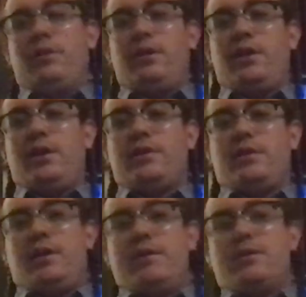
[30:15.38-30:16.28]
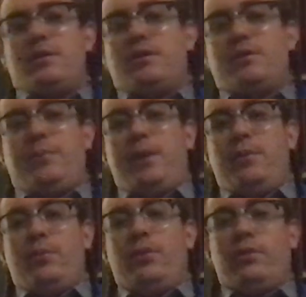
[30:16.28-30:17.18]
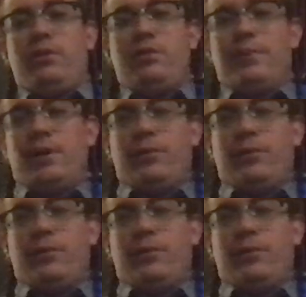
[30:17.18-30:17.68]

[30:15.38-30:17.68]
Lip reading: It's as a baby broker, you might